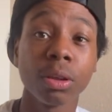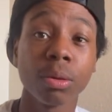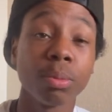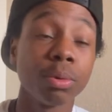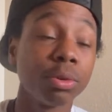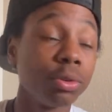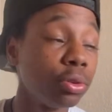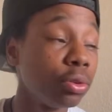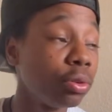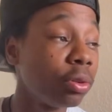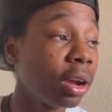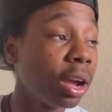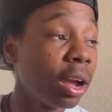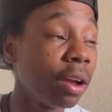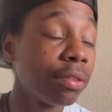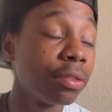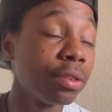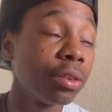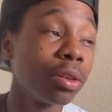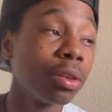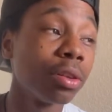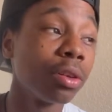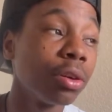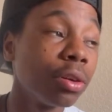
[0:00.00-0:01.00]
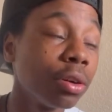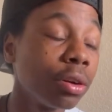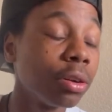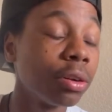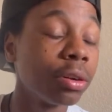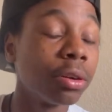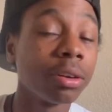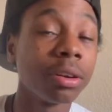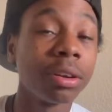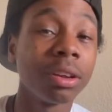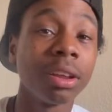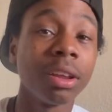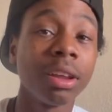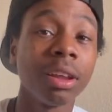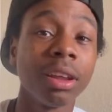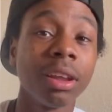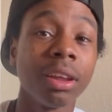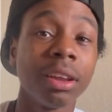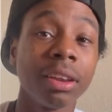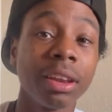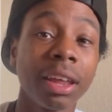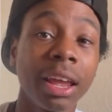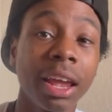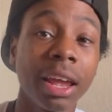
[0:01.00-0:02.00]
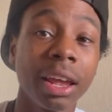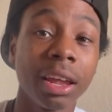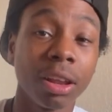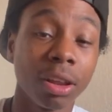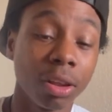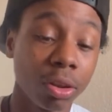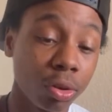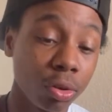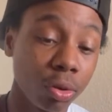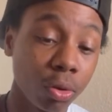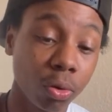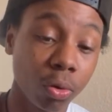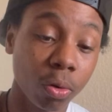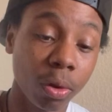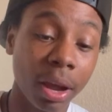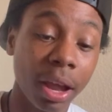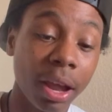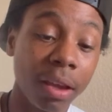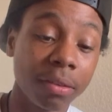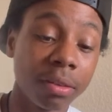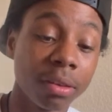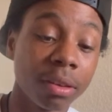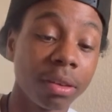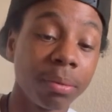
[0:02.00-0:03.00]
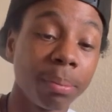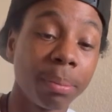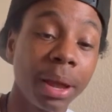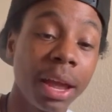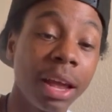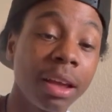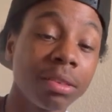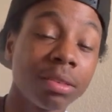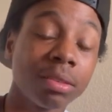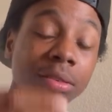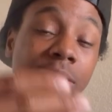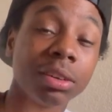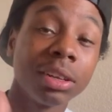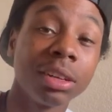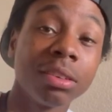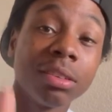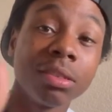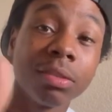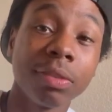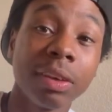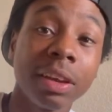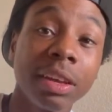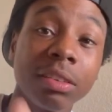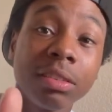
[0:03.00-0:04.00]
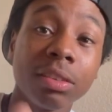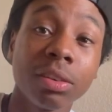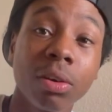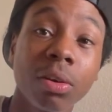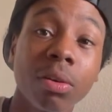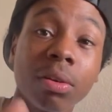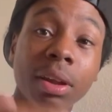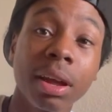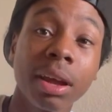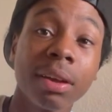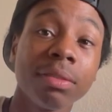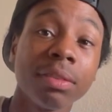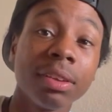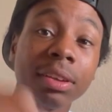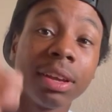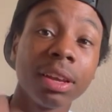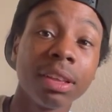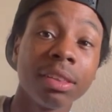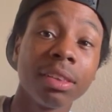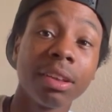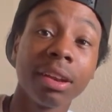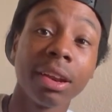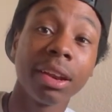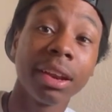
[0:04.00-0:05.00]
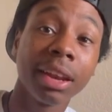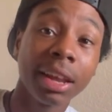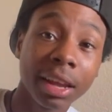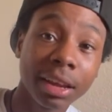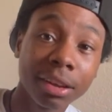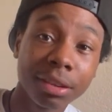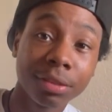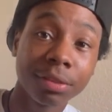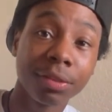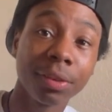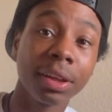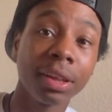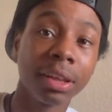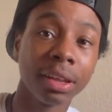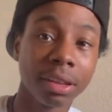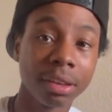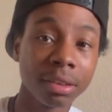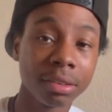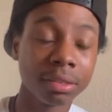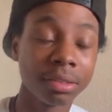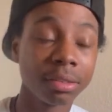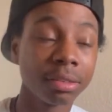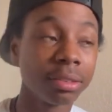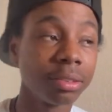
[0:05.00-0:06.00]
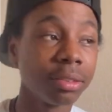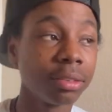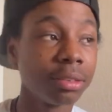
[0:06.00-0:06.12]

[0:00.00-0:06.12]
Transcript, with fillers: But you're going to have to learn that you're going to have to master this phase of your life to get to the next phase.